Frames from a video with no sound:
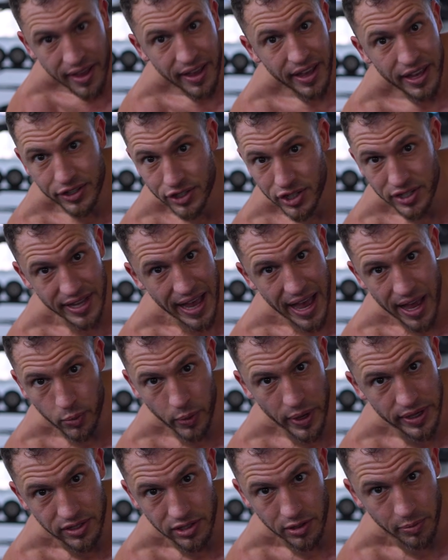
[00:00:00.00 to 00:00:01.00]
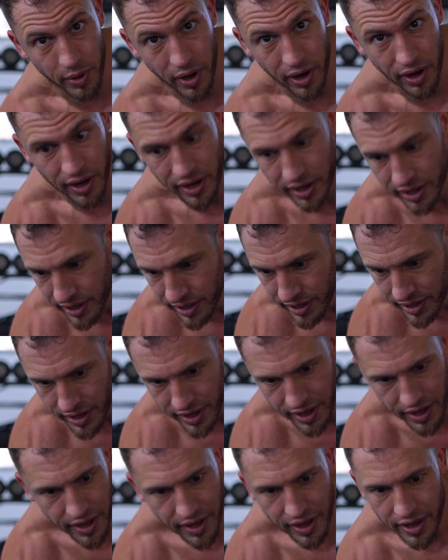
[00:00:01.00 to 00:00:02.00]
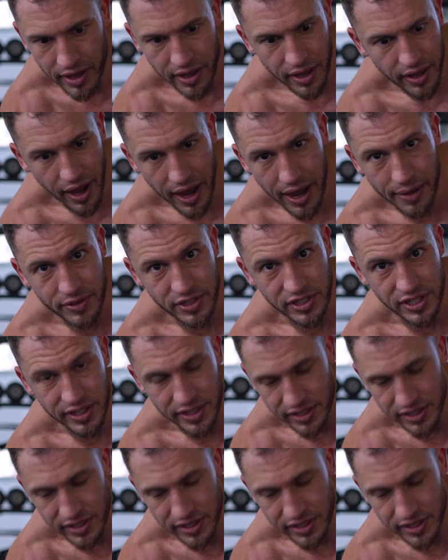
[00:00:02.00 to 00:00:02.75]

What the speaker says: is just add weight to the bar. Obviously,